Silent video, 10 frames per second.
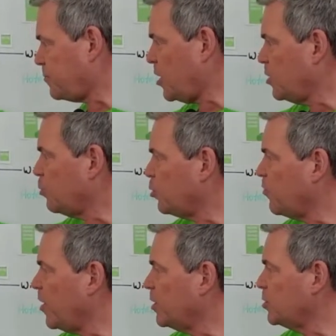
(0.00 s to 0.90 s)
the
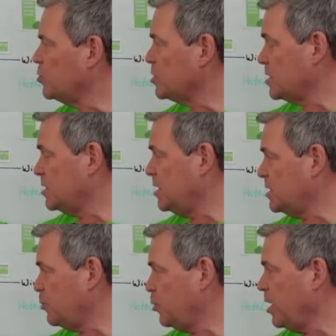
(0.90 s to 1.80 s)
provider uses
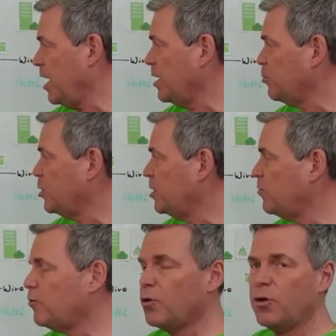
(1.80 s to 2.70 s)
TCP/IP
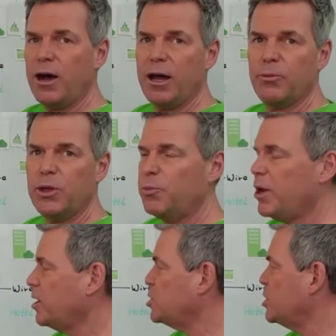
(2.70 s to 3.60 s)
for IP
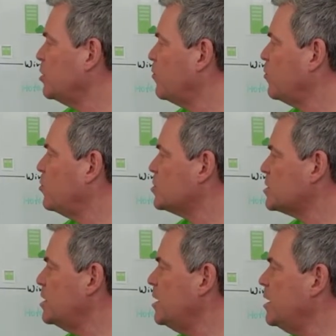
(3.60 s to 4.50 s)
packaging, of
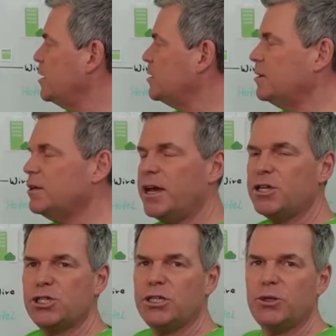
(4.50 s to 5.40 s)
course, the
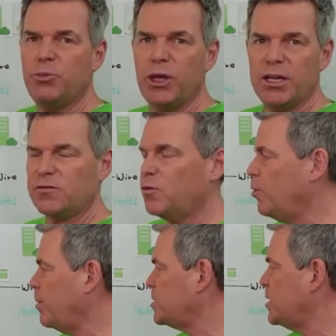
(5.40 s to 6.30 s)
HTTPS for
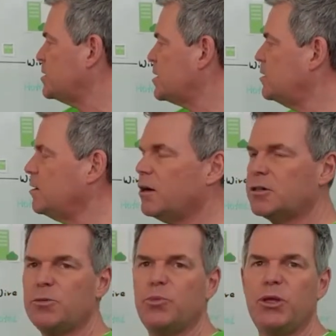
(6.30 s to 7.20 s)
websites, and the
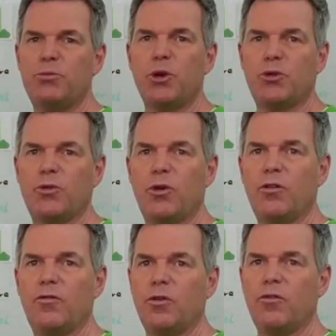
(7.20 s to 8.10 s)
RTP
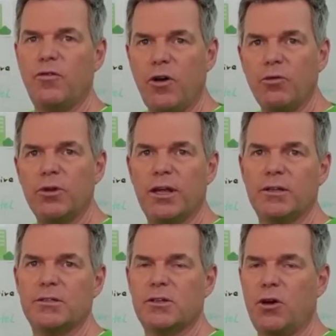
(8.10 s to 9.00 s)
protocol for phone
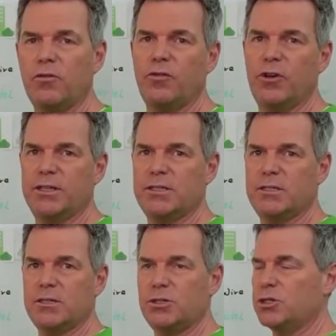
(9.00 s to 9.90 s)
and
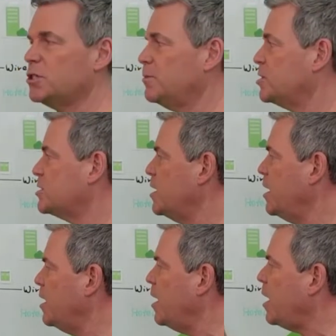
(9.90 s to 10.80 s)
conference systems.
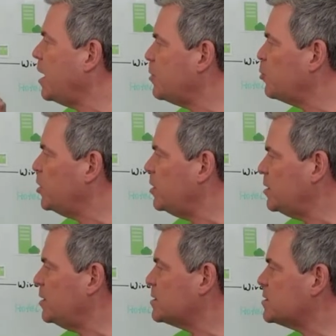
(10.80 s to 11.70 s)

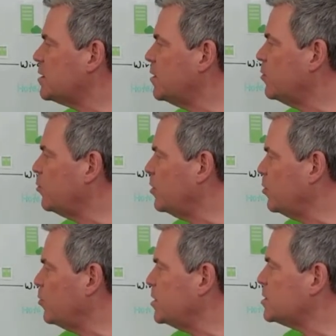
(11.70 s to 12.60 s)
IP is a
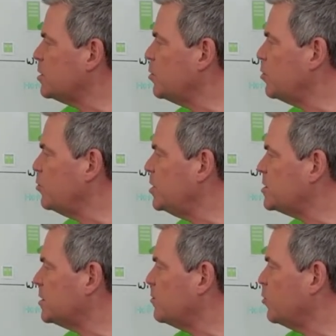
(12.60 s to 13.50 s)
reasonable
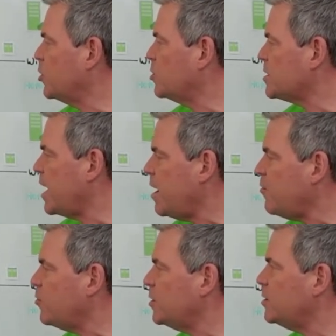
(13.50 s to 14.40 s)
reason because
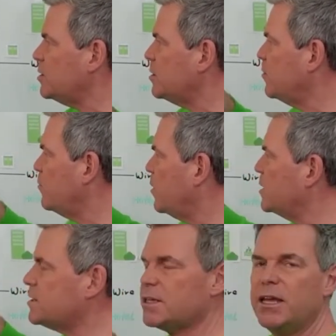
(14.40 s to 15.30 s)
every
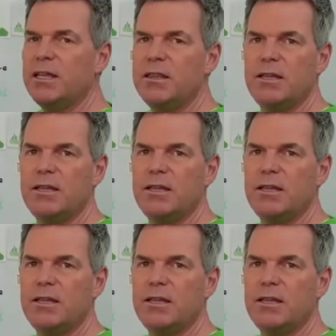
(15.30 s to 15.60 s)
device in the